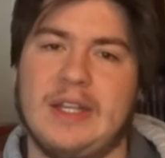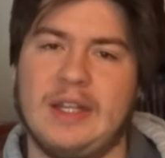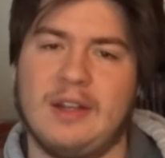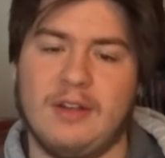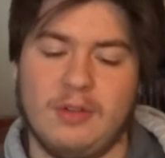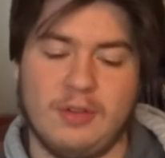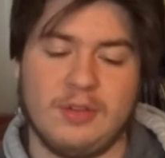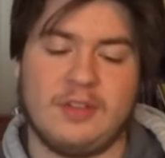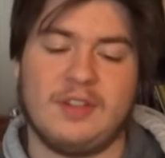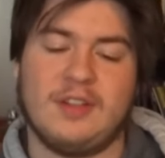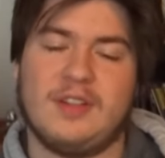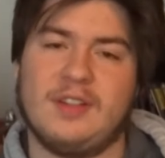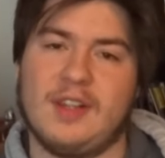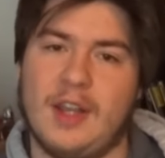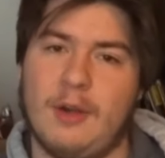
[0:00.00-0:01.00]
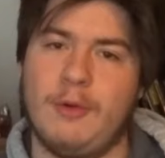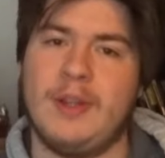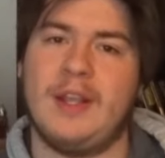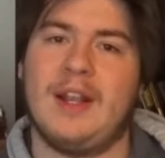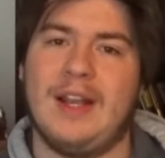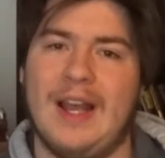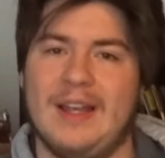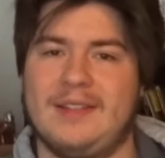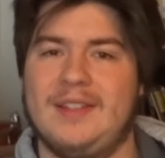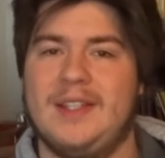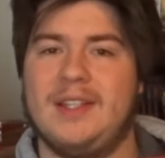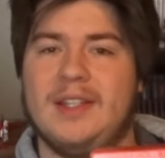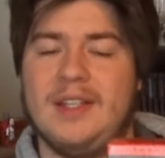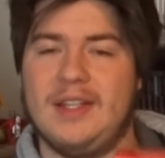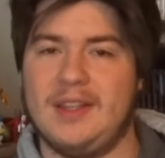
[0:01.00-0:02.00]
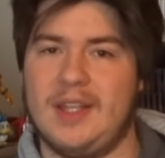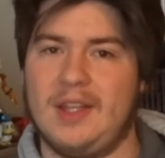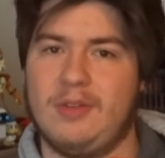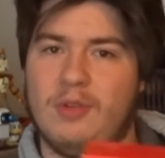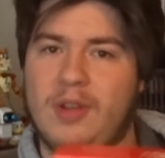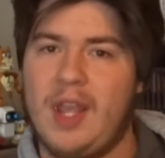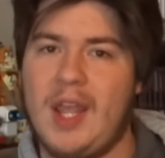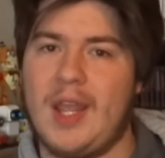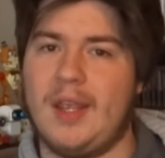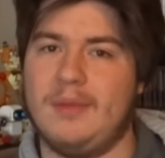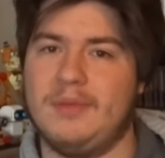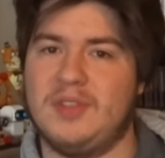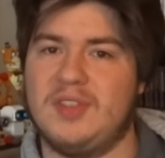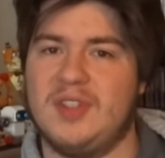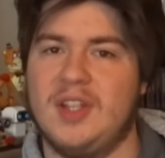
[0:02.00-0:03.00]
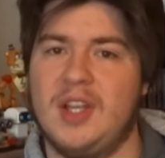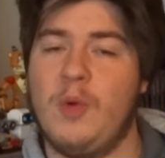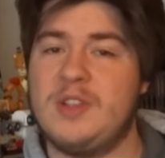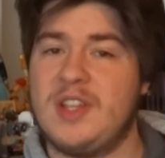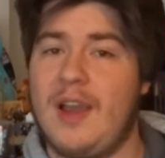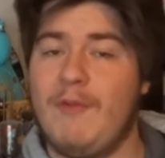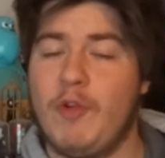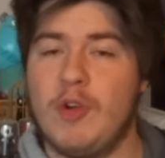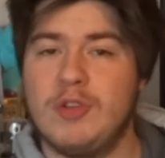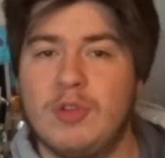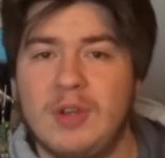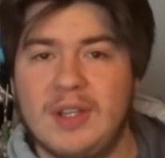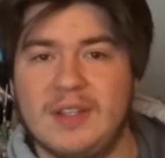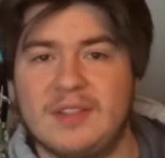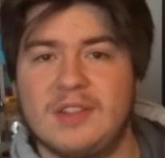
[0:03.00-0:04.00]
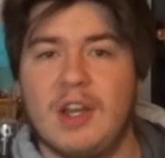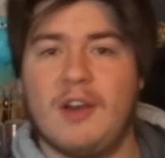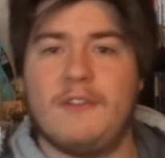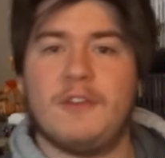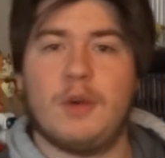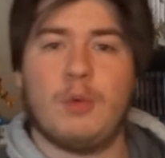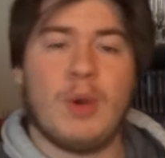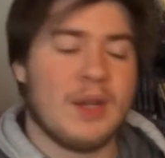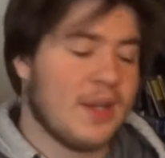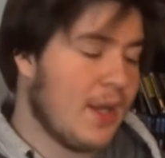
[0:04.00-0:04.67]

includes thirty classic Nintendo games, which I'm going to list off right